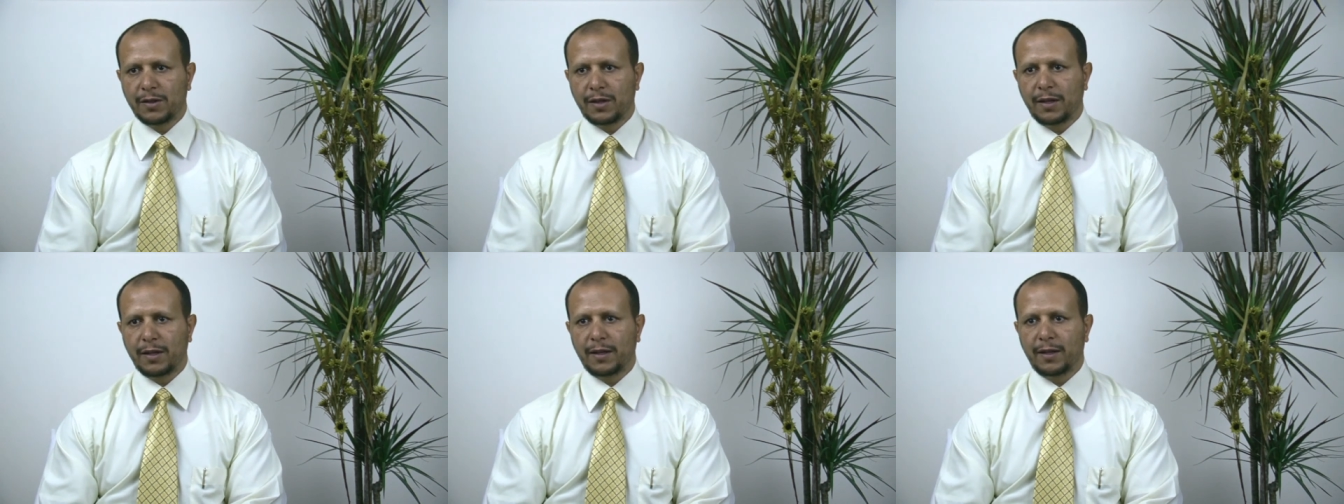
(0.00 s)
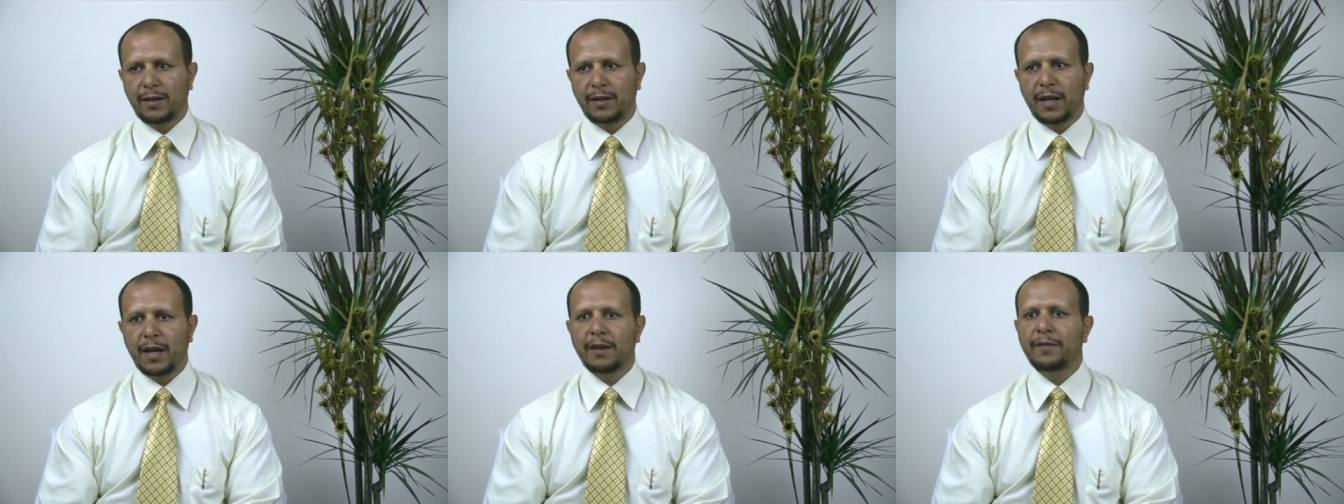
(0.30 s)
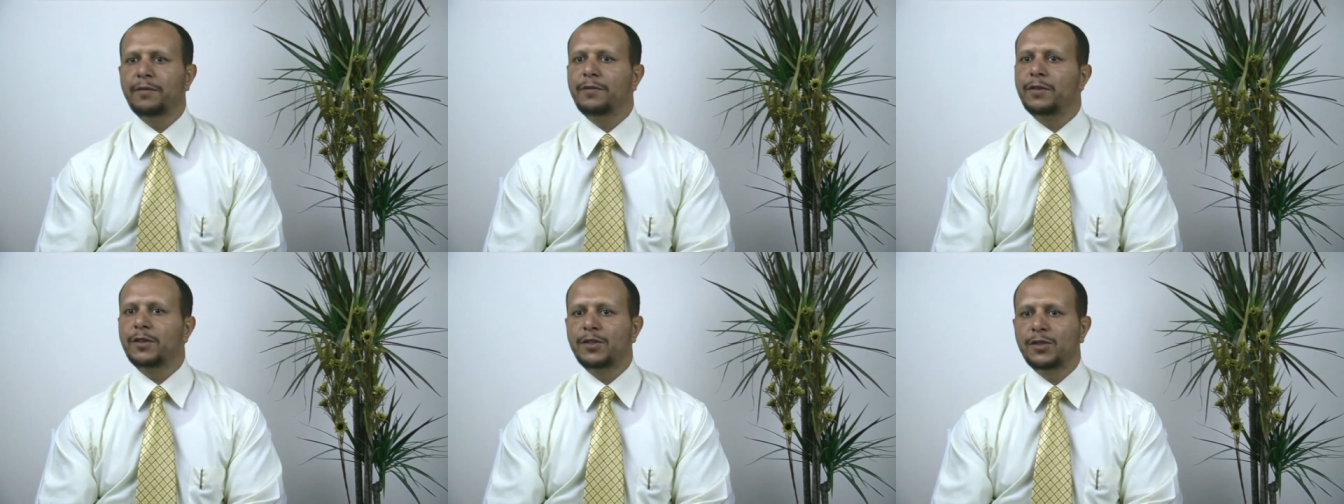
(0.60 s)
and
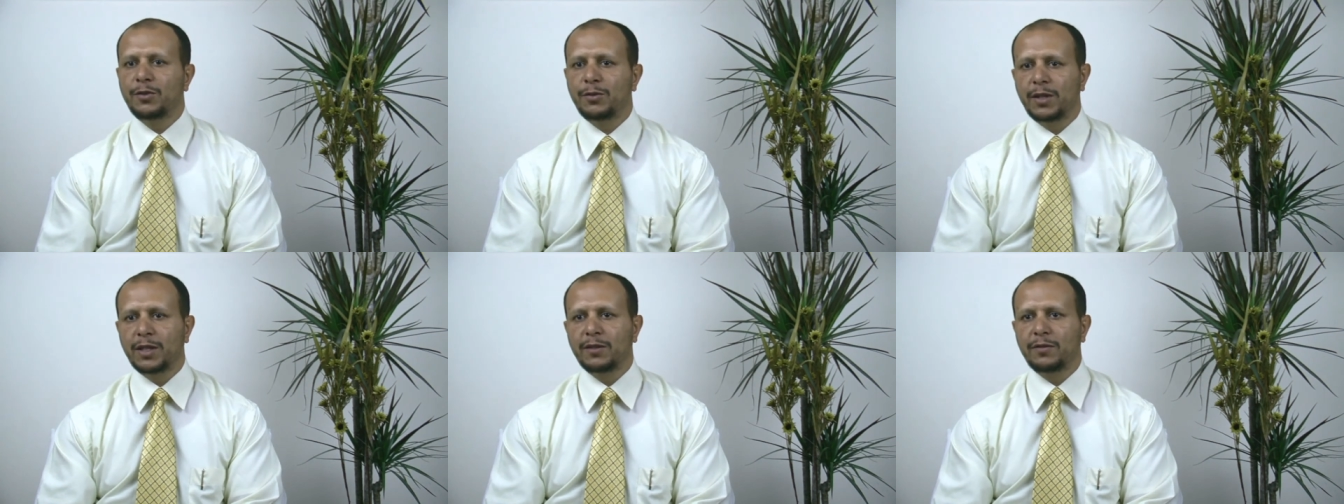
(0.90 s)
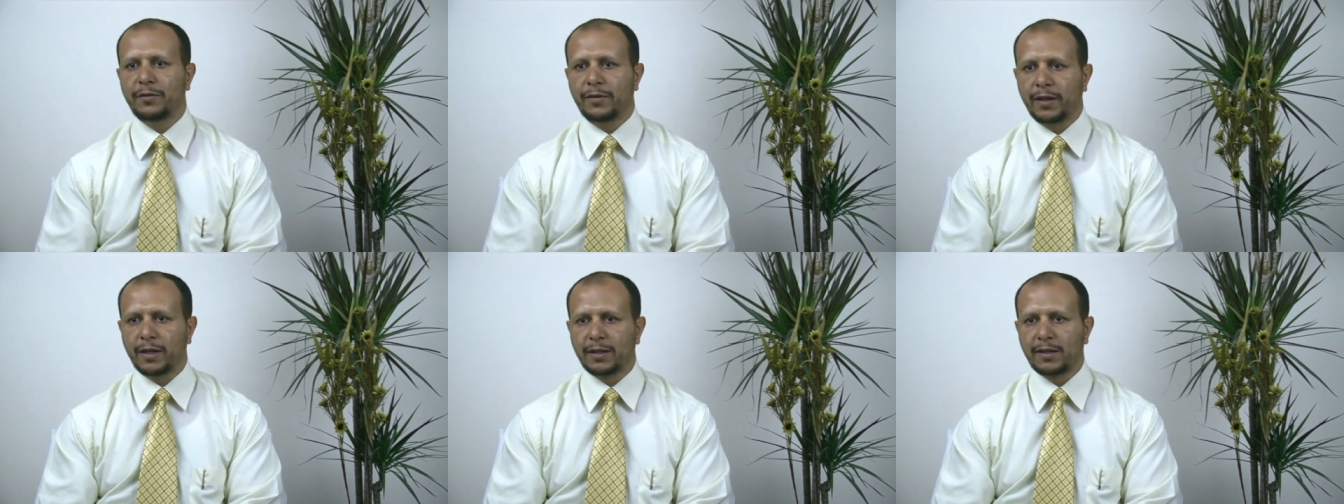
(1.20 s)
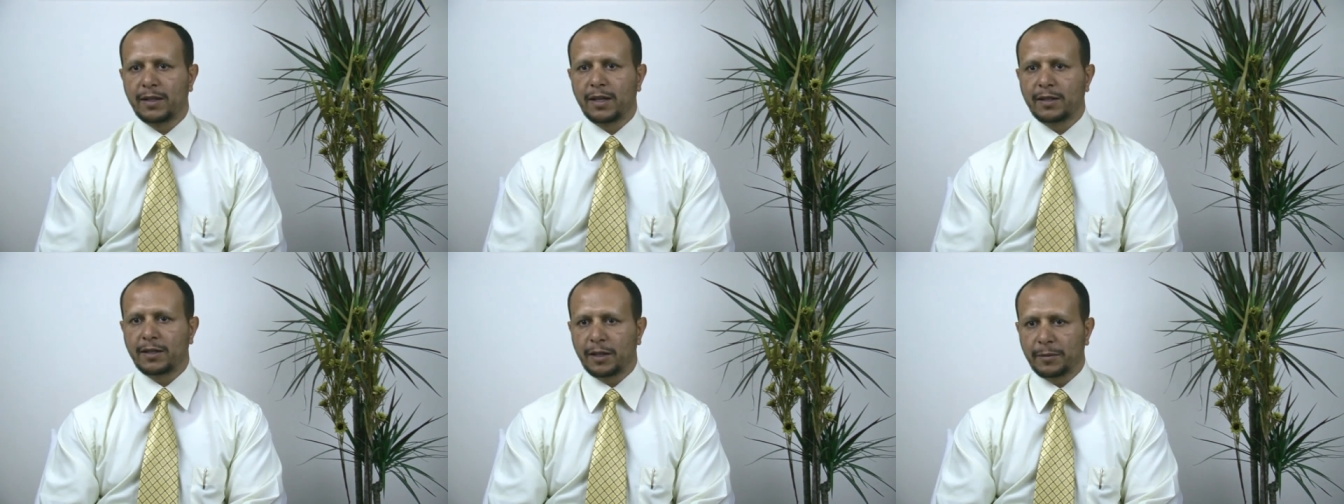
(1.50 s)
every student
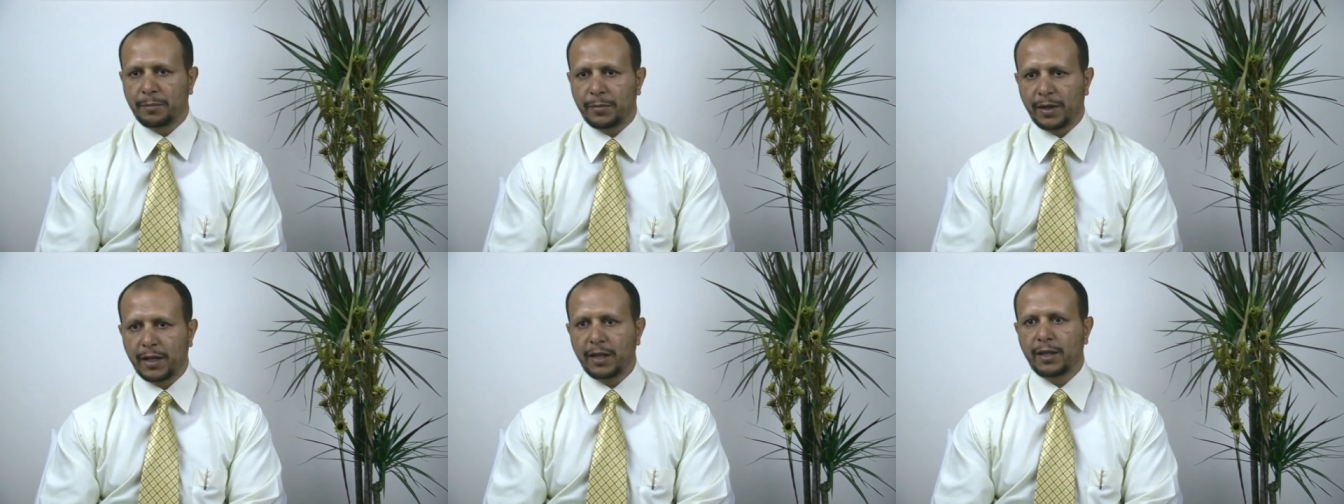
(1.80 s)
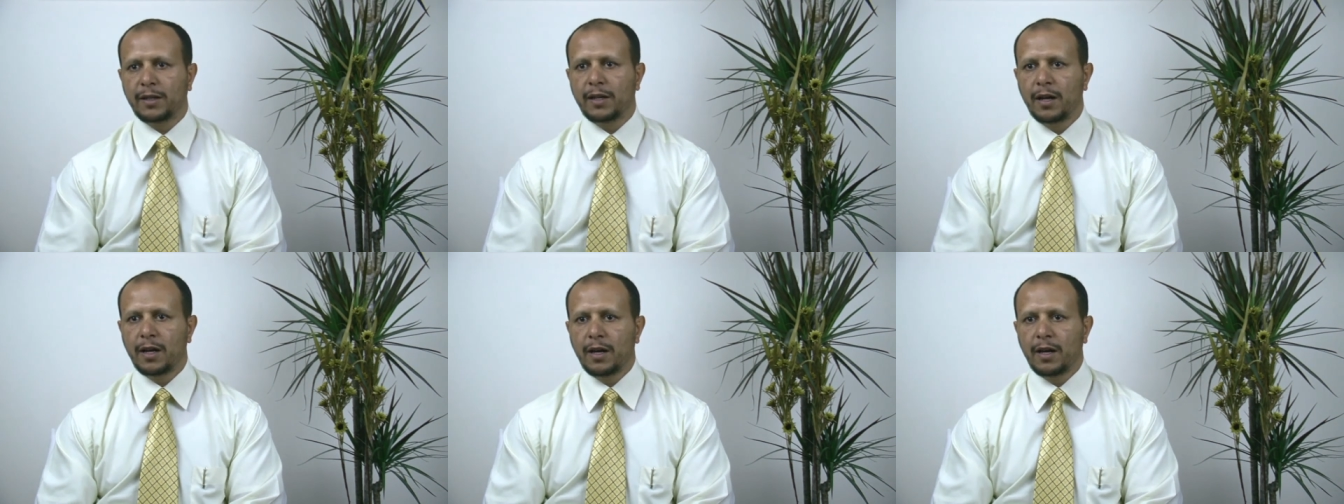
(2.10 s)
felt that he played